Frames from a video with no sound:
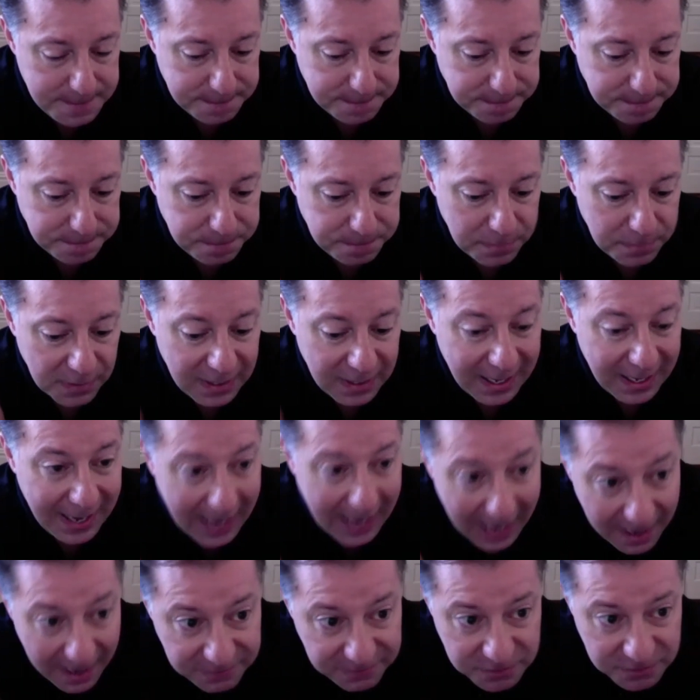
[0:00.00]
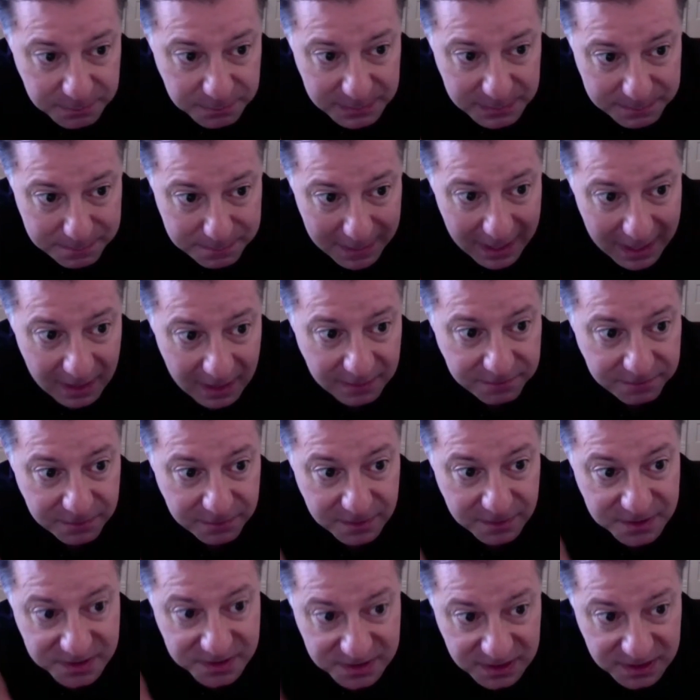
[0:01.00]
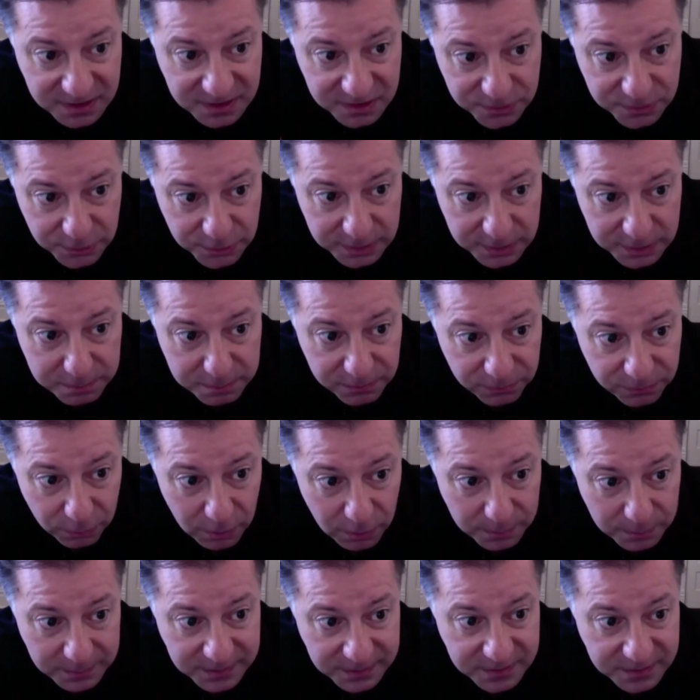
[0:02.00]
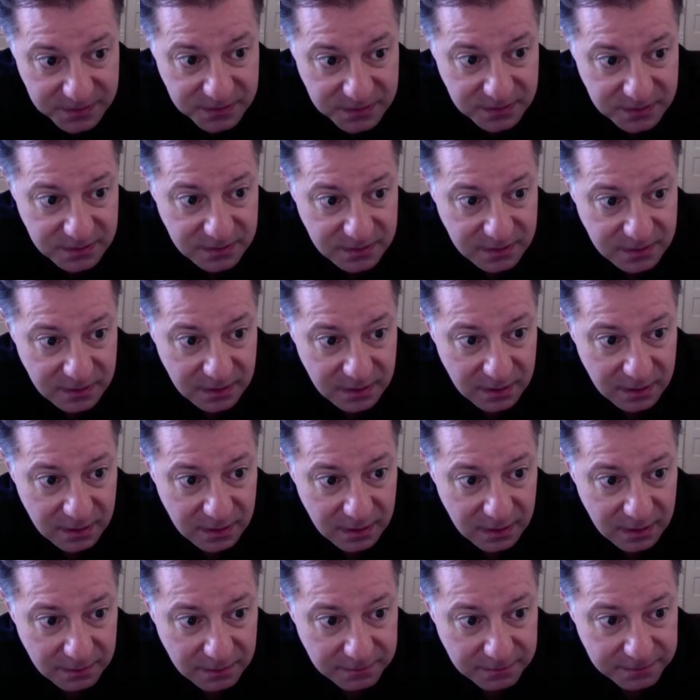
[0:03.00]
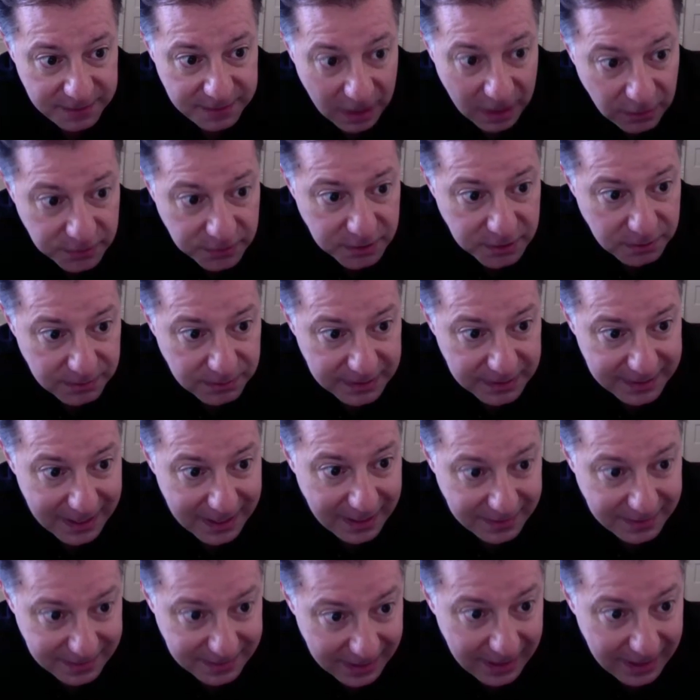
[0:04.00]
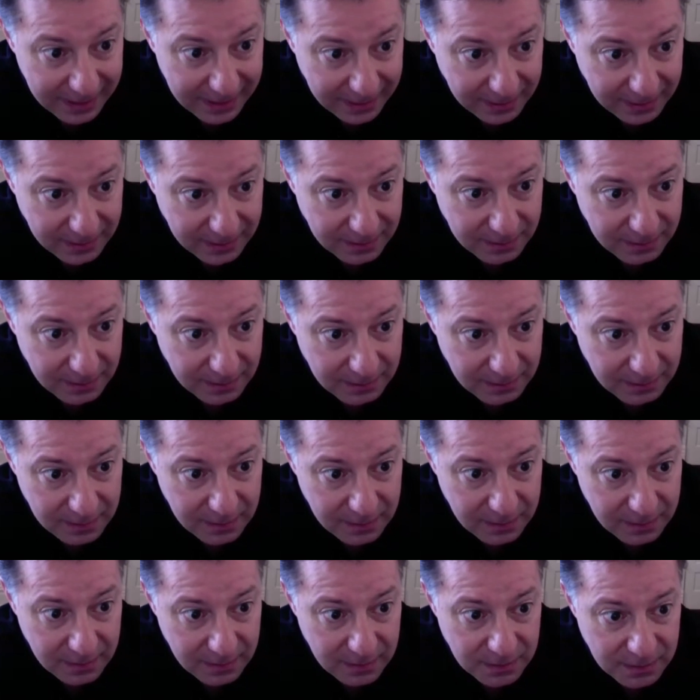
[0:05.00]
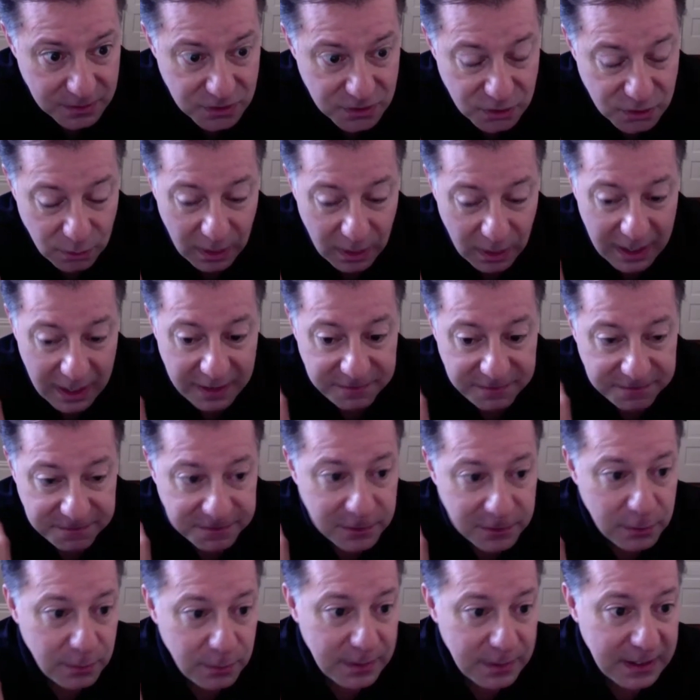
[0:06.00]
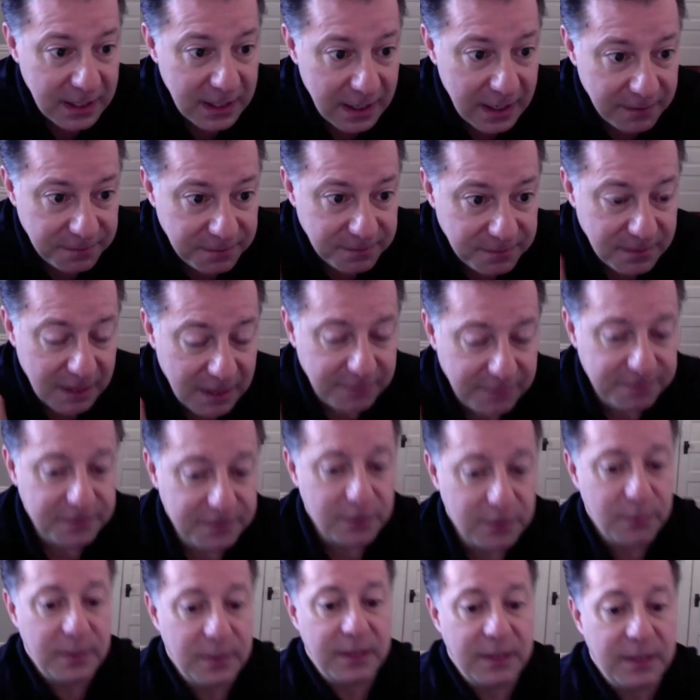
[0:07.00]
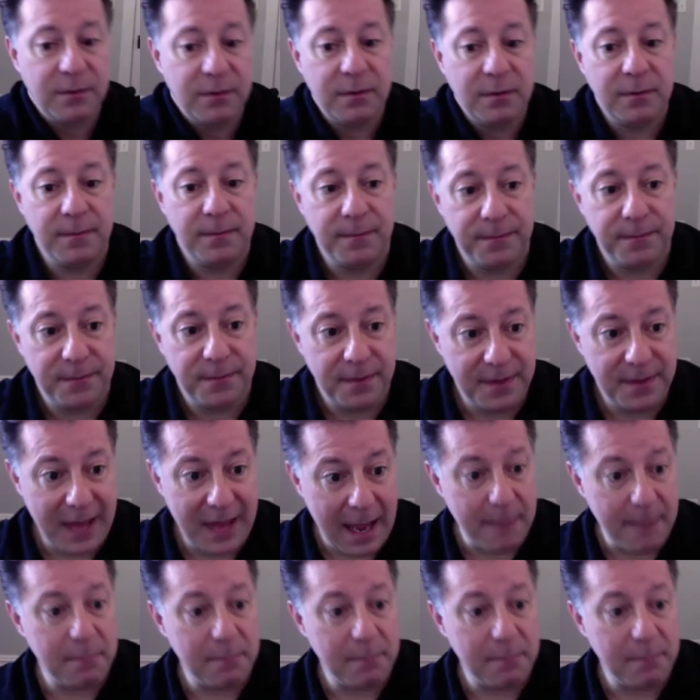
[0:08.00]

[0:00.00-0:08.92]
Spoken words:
but I have to be back for a 6:30 performance of Valkyrie that day. So I flew in that